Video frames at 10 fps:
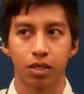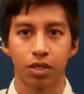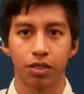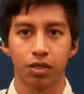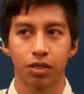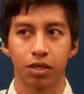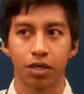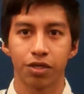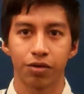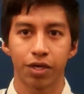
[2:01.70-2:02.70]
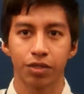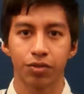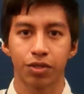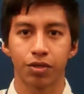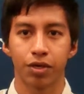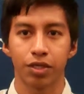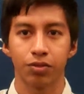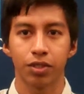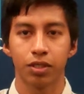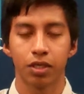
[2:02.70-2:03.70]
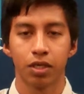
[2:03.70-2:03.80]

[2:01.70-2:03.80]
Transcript: either undergraduate or graduate,